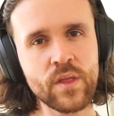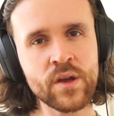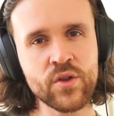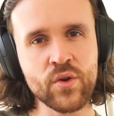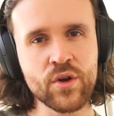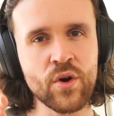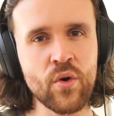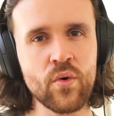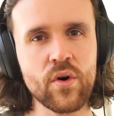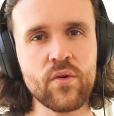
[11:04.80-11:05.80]
to
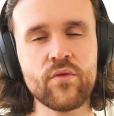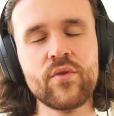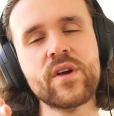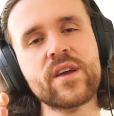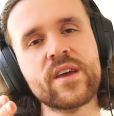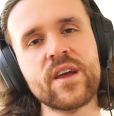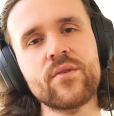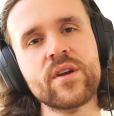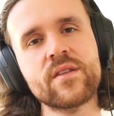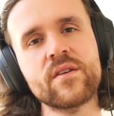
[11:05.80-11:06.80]
go over
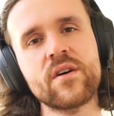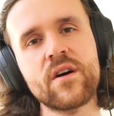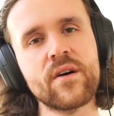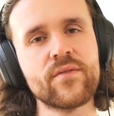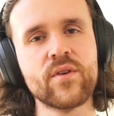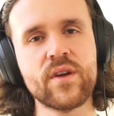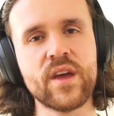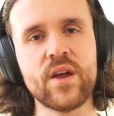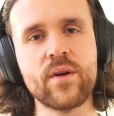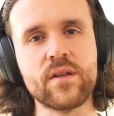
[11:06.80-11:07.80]
character after
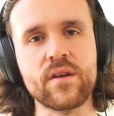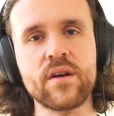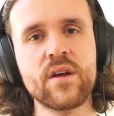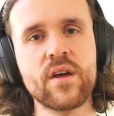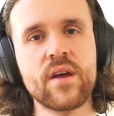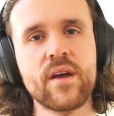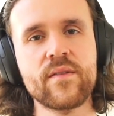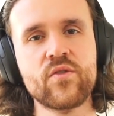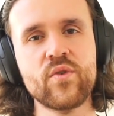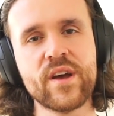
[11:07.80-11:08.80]
character and
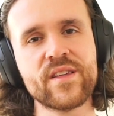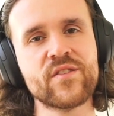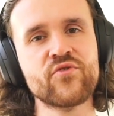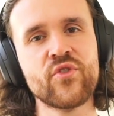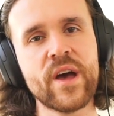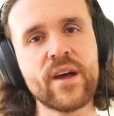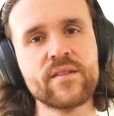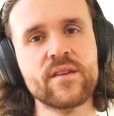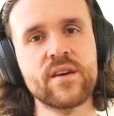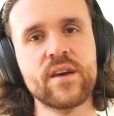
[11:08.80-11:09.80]
to extract